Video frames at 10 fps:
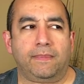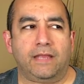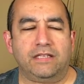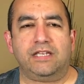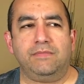
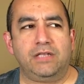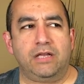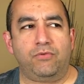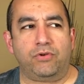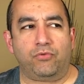it seems
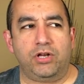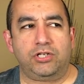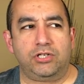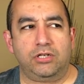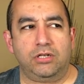like when
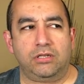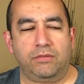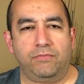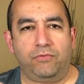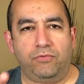Rush,
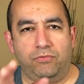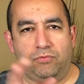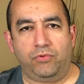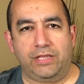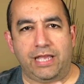the,
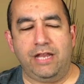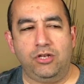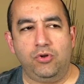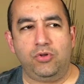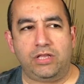when they
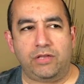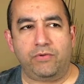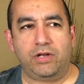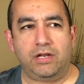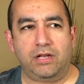knew that they
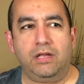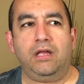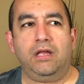were gonna